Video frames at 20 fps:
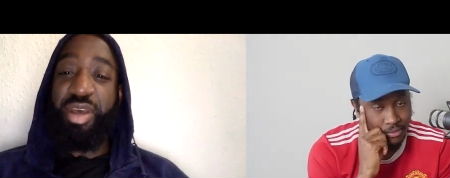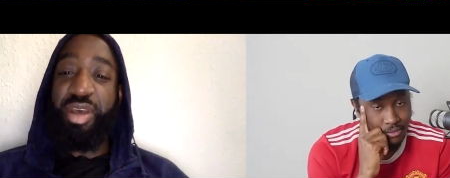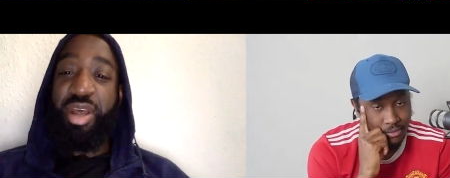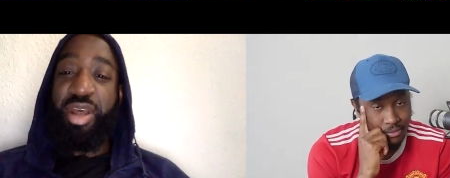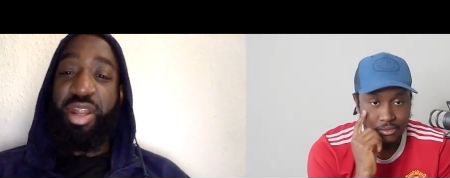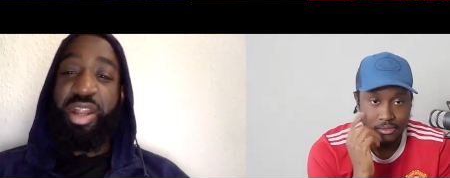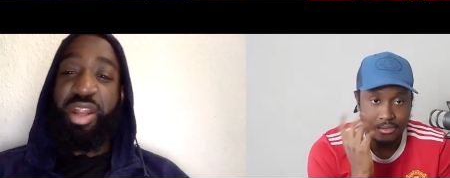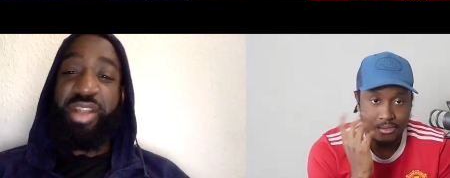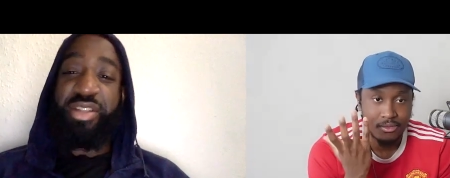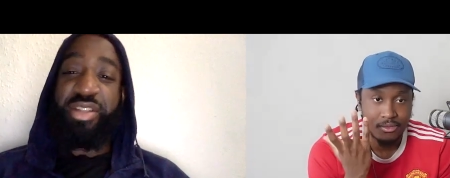
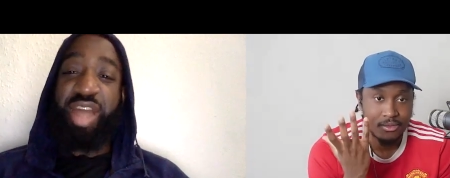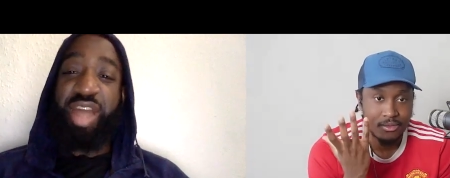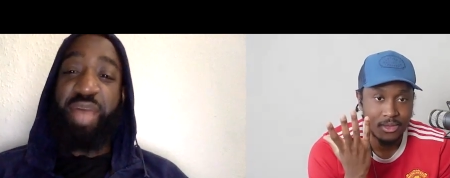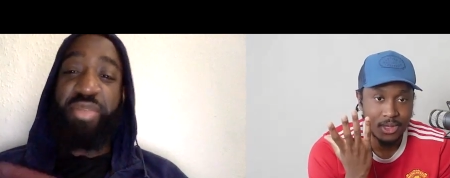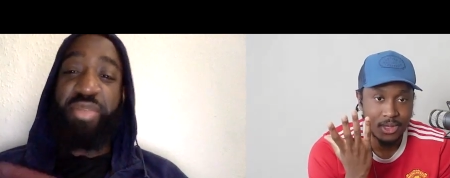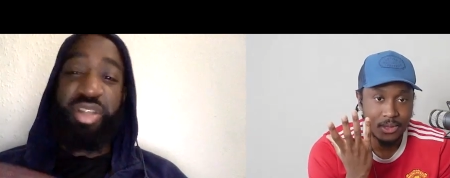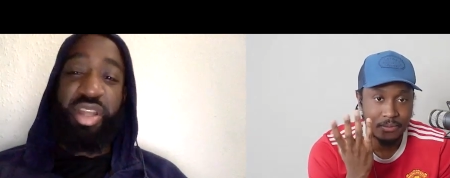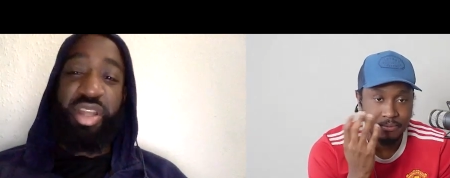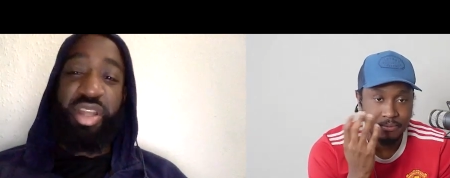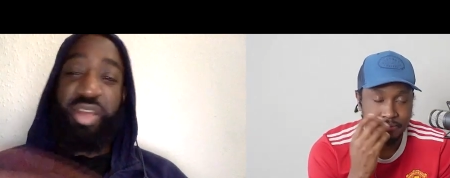Speaker 1: Like, there's times
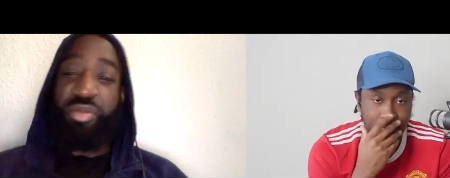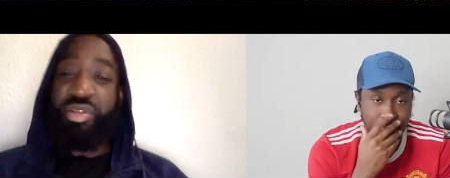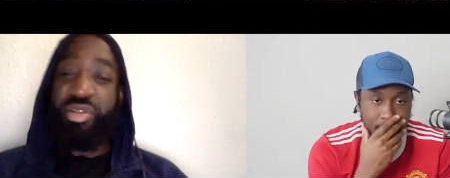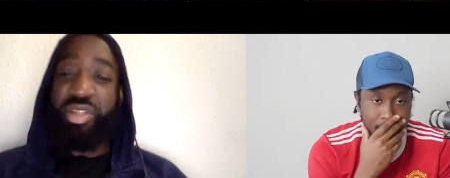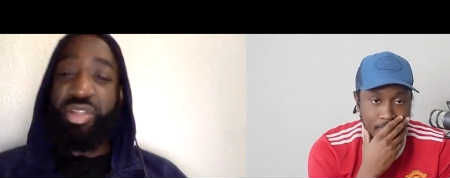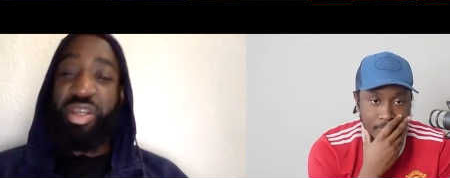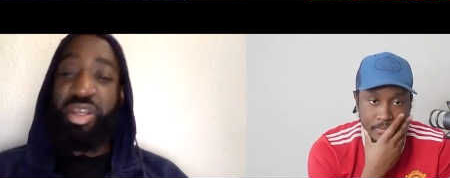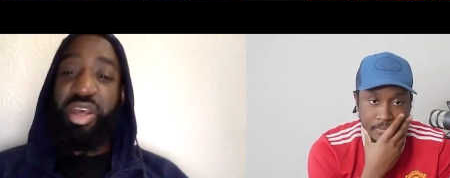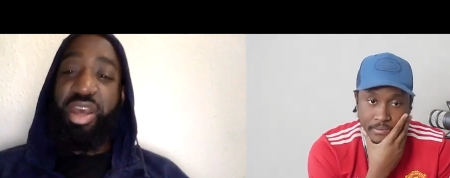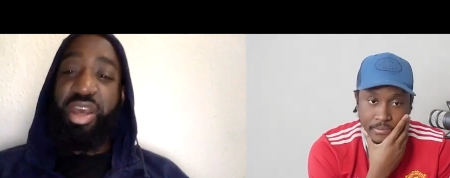he was
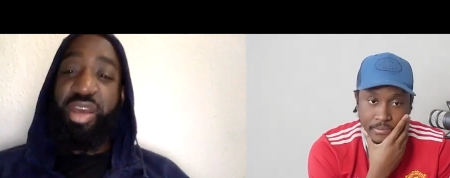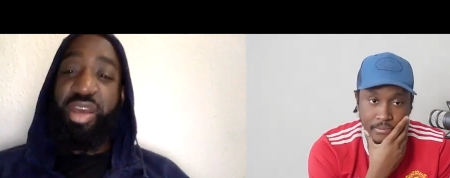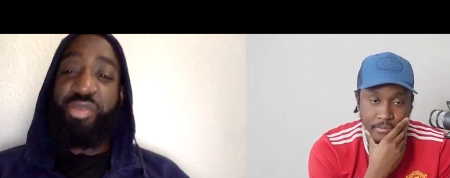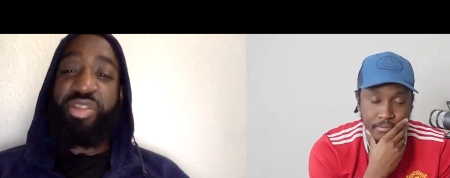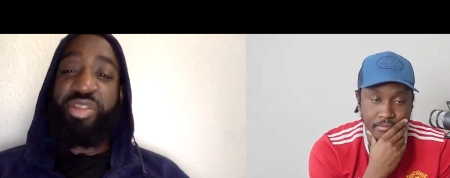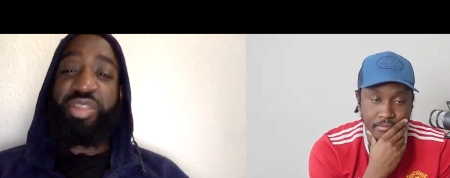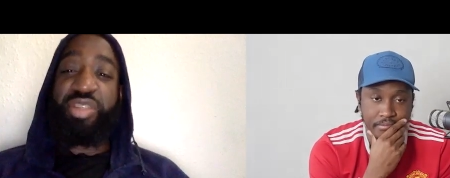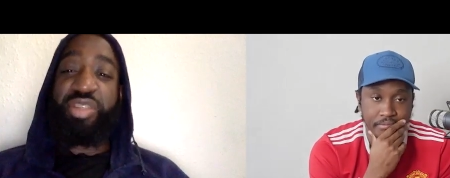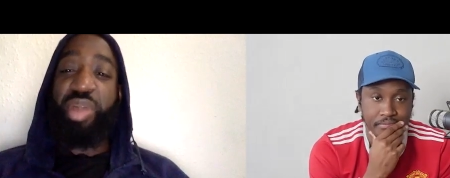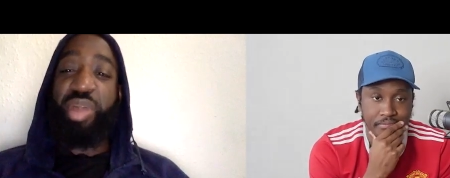he was
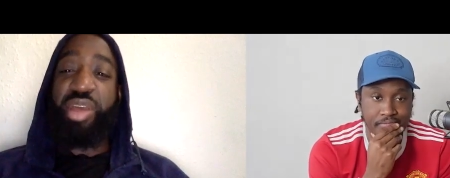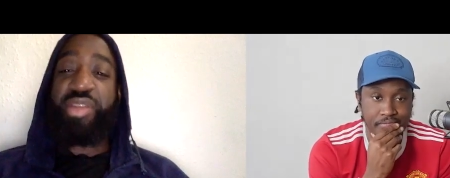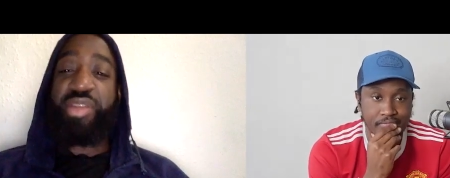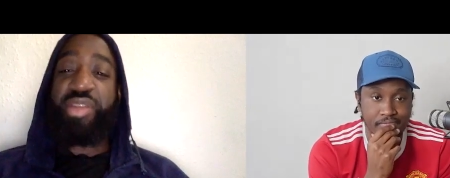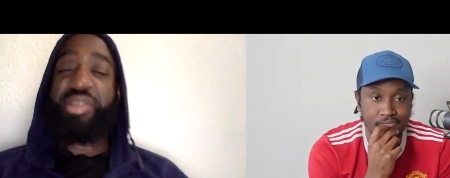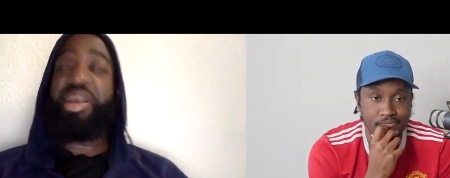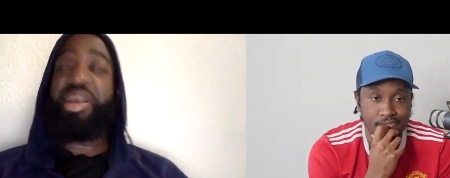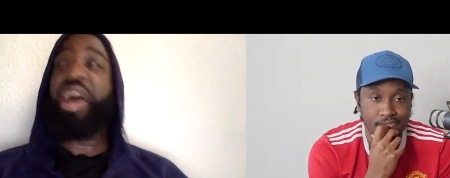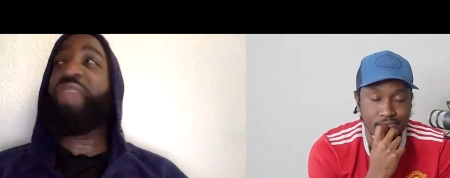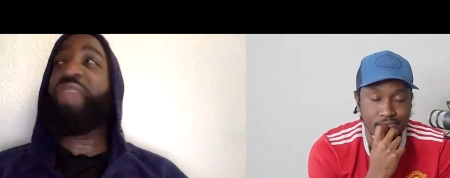just playing
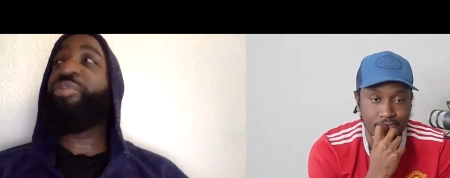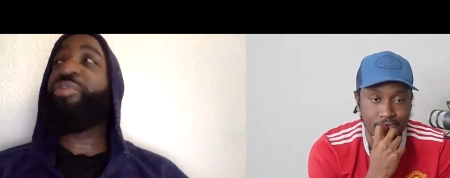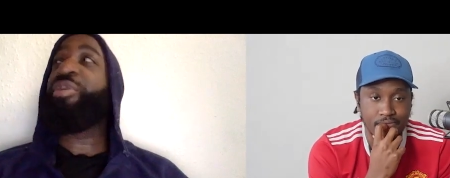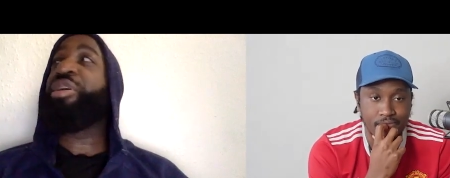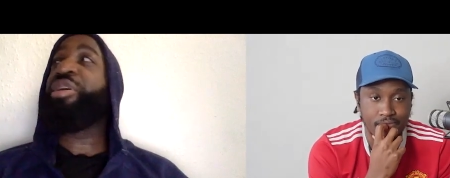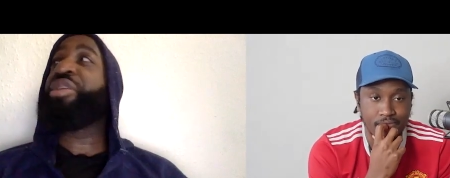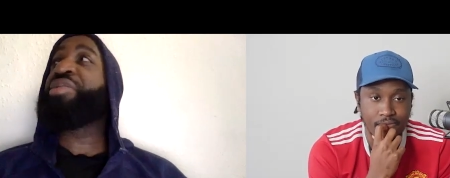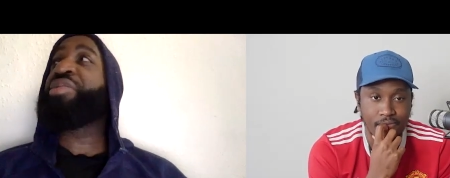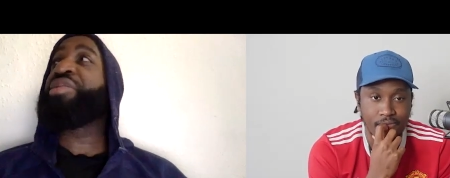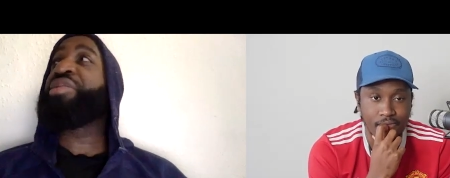
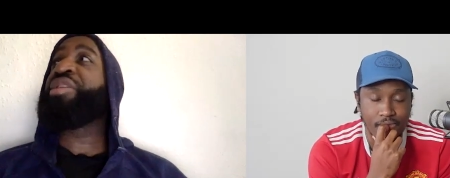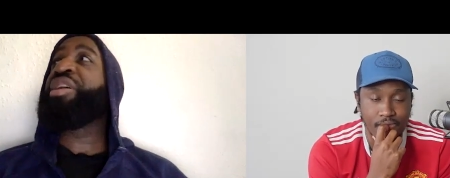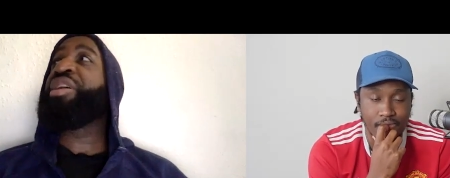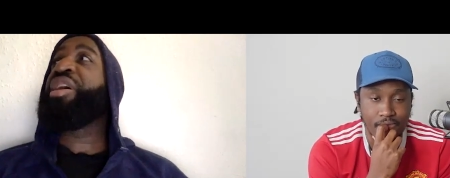sideways.